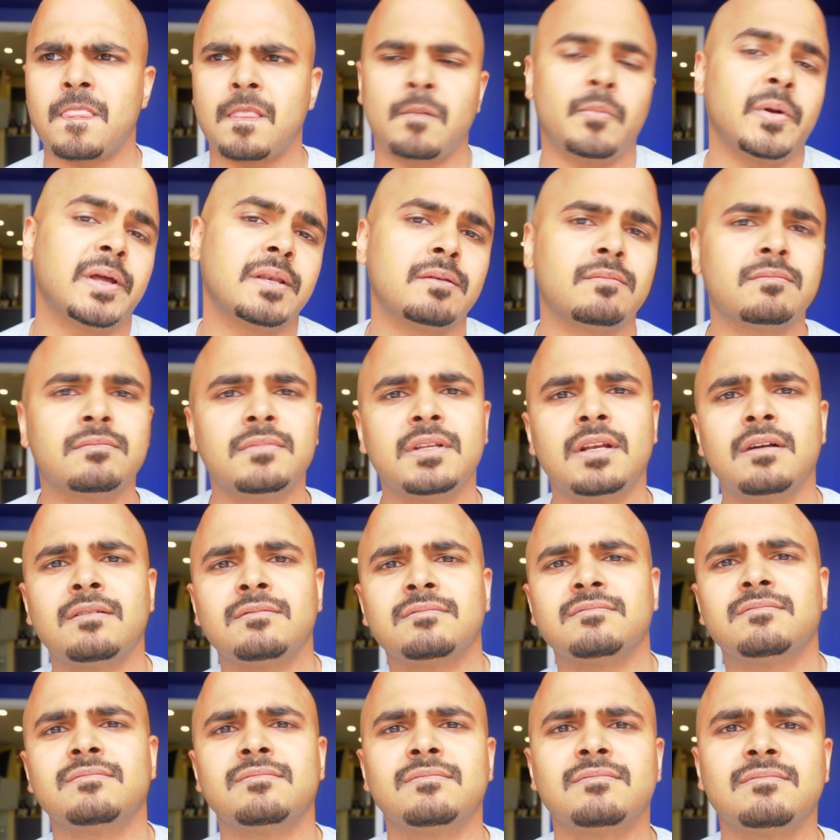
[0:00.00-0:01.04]
But
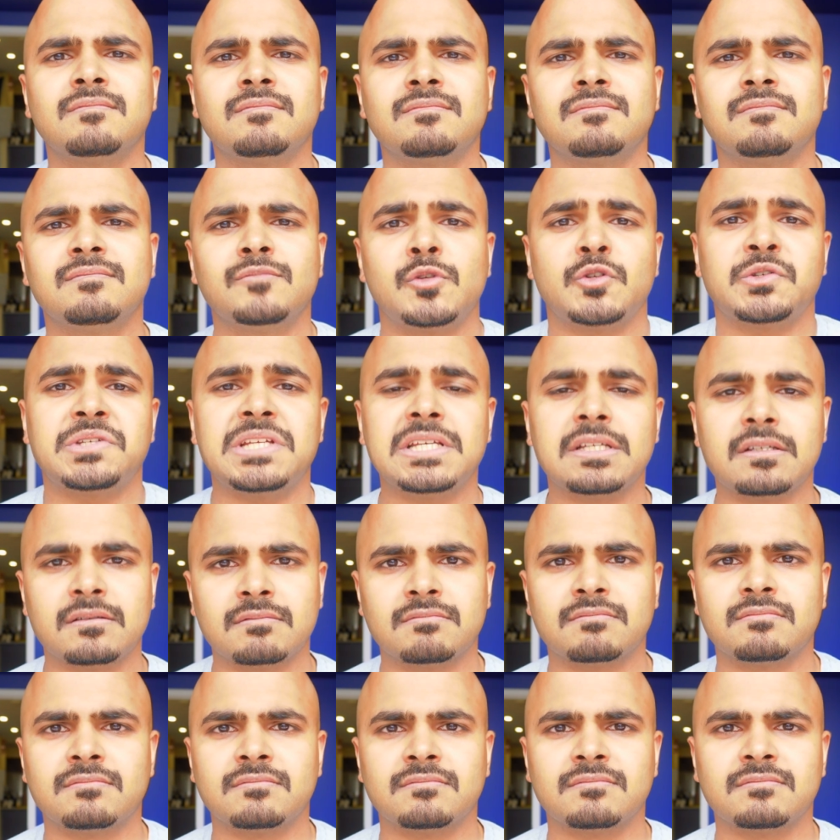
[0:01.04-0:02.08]
we'll see.
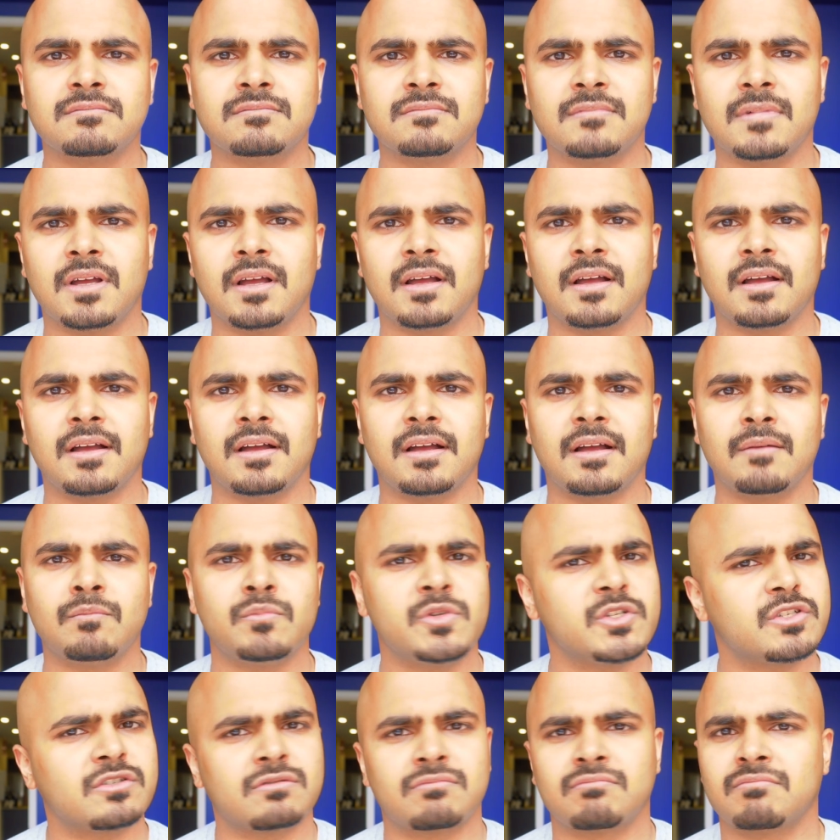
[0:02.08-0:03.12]
I'm
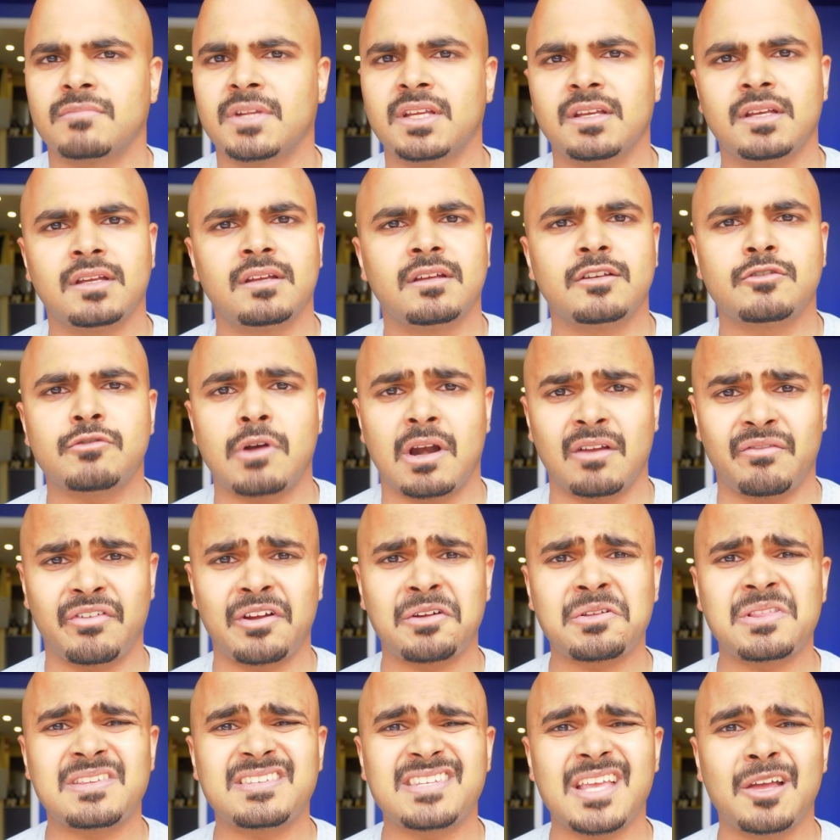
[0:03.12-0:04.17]
just trying to figure
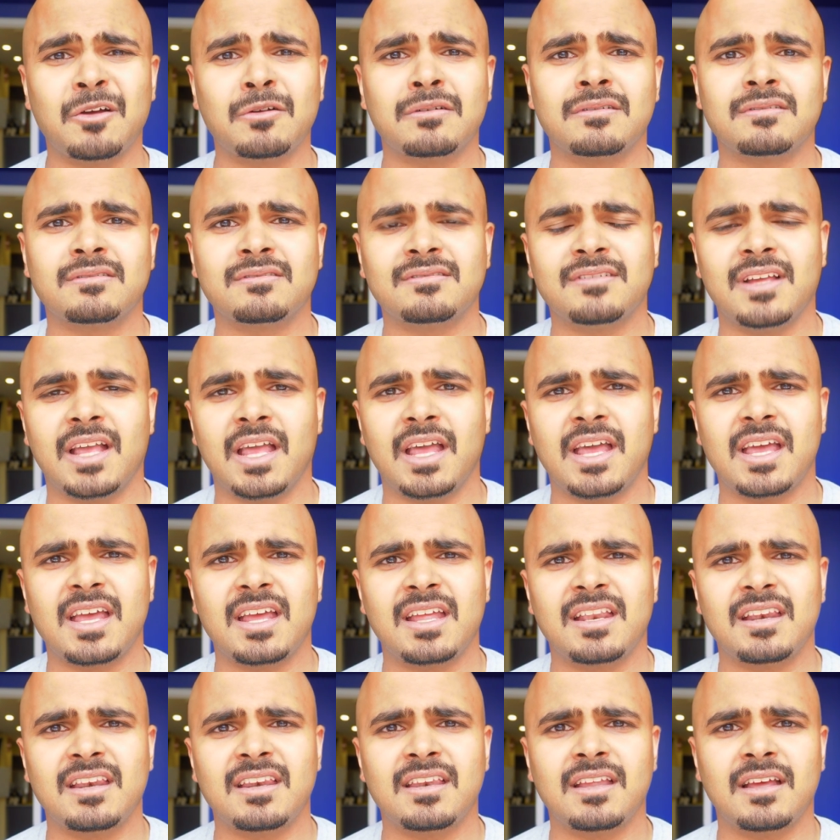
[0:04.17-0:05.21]
this out
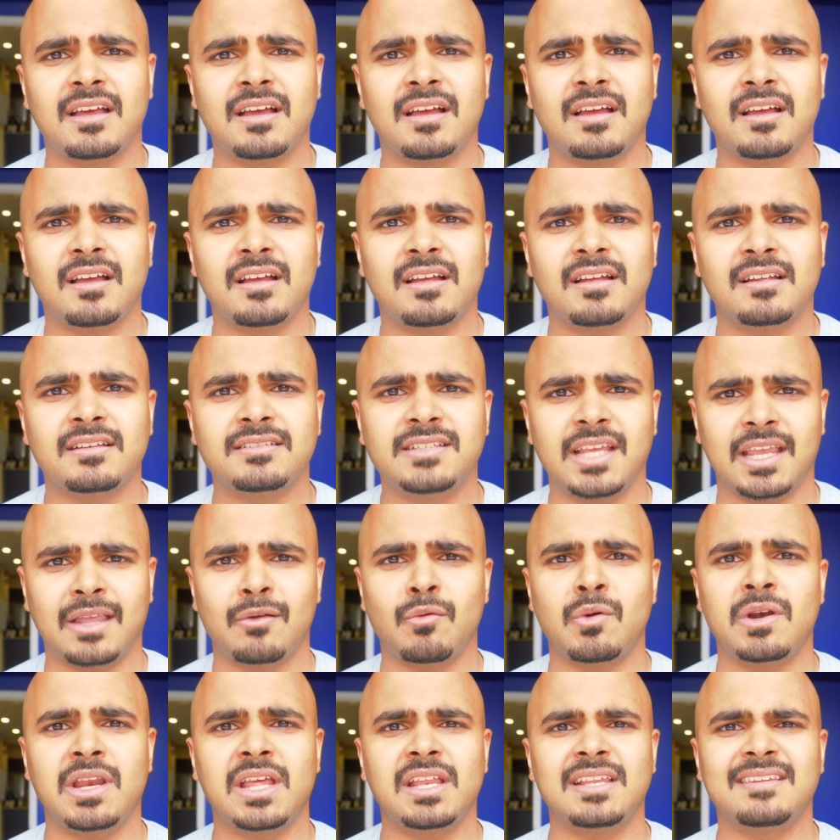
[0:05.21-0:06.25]
and take it
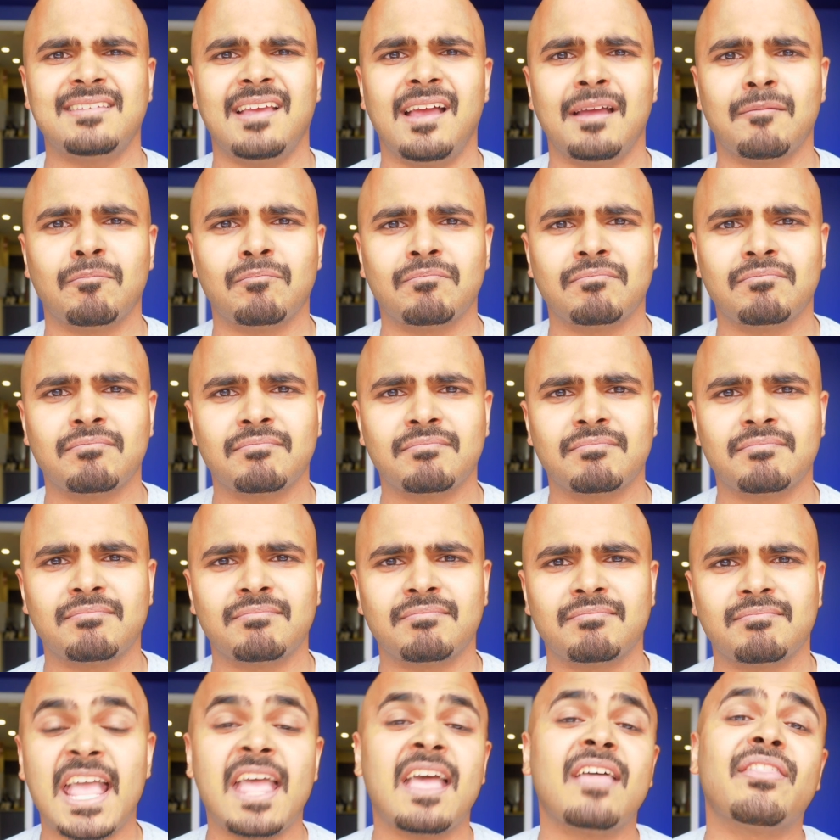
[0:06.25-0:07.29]
one day at a time.
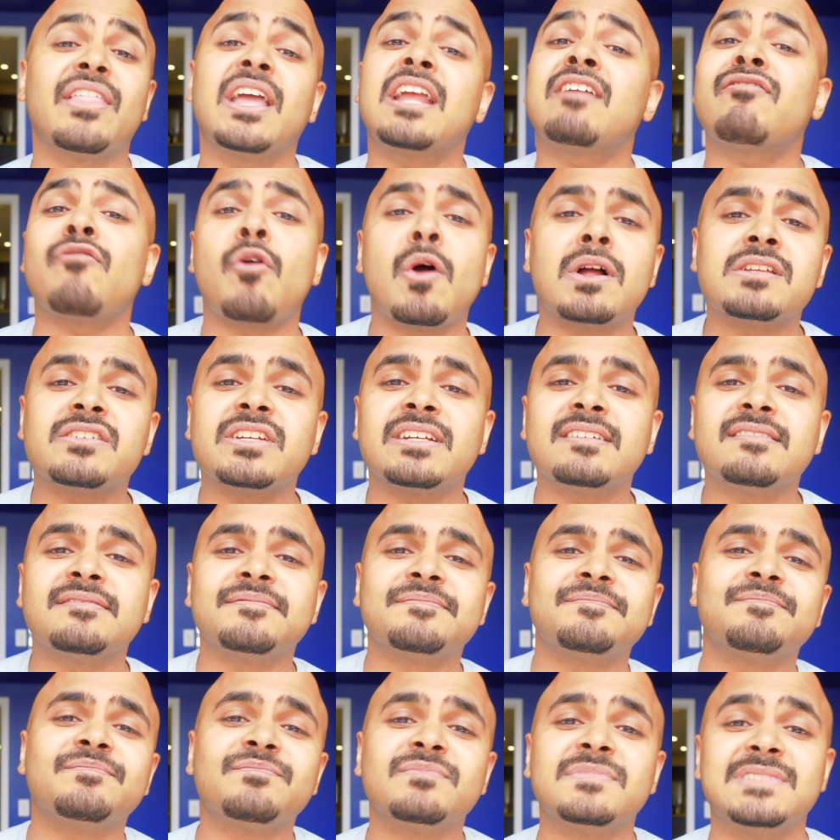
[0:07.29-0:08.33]
Thank you for watching.
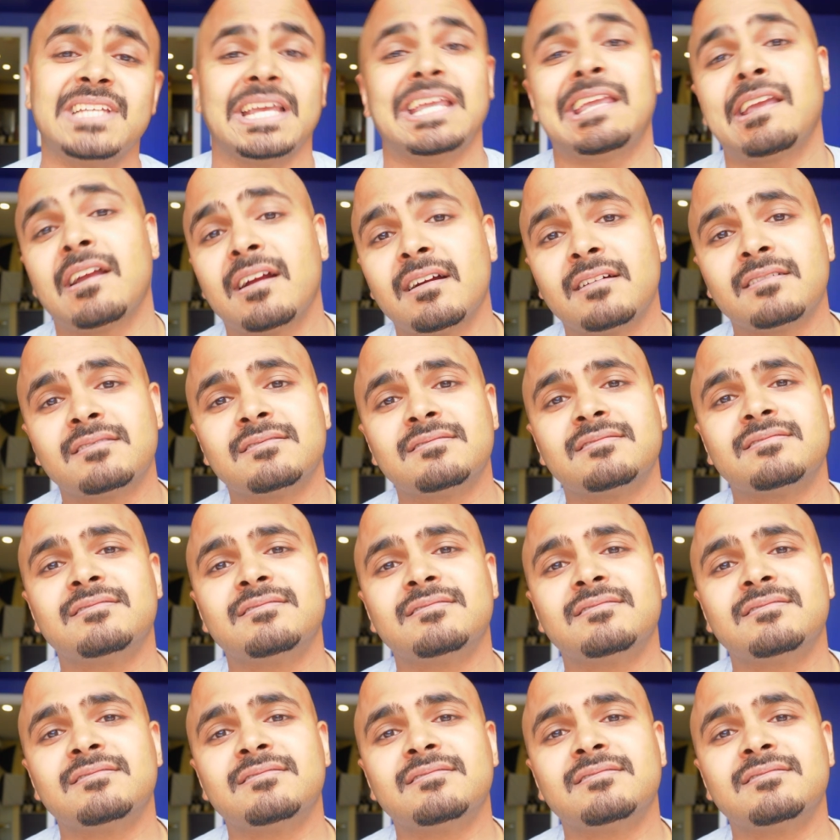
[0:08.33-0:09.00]
Take care.